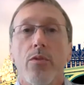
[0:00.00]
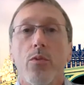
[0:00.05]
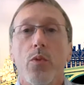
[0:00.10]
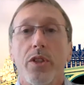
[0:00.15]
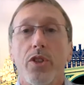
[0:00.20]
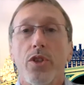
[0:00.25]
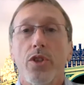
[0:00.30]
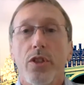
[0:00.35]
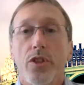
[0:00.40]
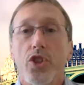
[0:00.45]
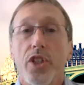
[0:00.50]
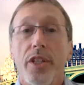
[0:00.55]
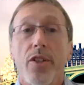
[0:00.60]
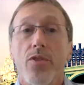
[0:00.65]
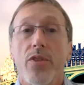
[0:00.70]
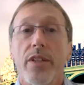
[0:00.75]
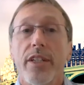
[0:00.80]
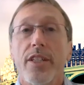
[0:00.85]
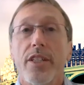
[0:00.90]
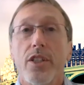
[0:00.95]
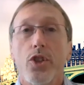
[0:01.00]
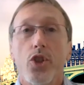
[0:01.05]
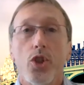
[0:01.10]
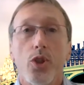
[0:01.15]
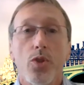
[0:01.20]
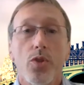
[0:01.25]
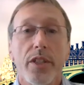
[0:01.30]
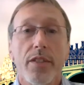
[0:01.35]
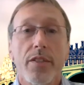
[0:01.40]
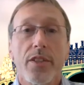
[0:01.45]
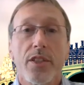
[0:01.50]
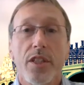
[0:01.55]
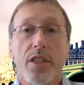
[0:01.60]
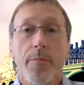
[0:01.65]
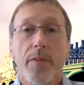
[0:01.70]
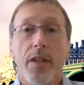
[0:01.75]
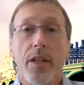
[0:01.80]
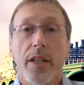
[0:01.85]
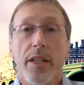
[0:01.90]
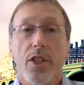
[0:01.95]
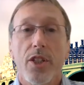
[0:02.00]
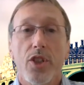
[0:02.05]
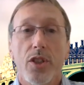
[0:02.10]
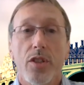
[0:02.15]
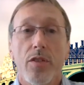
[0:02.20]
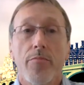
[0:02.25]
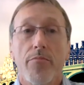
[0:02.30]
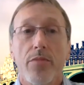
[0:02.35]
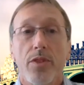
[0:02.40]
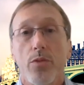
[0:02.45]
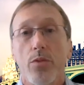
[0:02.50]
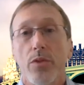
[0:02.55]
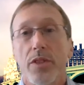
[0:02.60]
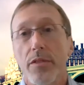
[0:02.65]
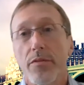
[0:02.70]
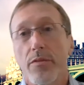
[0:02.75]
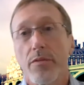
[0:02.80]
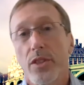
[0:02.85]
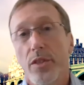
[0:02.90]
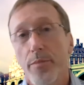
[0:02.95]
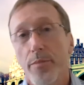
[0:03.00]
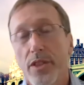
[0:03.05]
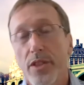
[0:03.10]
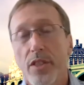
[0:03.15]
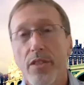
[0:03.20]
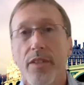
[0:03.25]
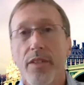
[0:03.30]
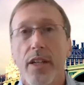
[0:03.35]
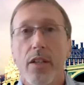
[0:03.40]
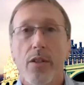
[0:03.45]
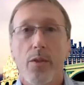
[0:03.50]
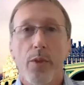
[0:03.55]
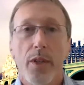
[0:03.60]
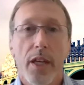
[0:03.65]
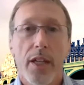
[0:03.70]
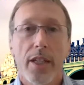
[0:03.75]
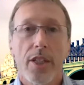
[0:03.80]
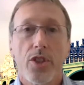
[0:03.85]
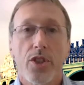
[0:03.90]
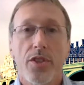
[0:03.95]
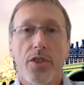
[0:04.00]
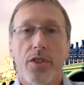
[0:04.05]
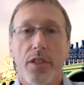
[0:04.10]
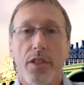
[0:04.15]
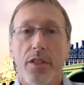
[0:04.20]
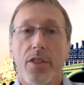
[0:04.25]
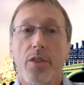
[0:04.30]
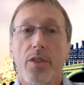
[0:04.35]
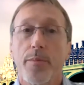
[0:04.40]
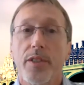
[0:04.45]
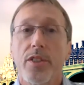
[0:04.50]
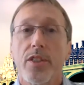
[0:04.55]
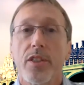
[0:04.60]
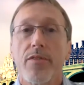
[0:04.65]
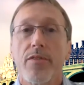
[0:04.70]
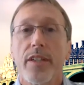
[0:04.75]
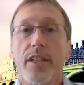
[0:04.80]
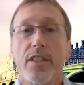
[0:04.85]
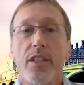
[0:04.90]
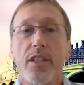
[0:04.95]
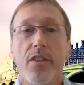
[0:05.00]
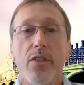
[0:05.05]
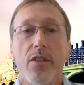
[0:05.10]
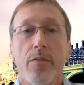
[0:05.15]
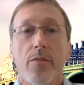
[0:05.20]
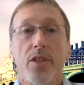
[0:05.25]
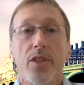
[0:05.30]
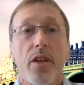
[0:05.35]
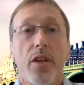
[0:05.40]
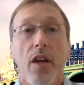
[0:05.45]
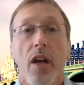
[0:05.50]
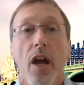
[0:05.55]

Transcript: which are generated during the simulation between specific locations at specific times,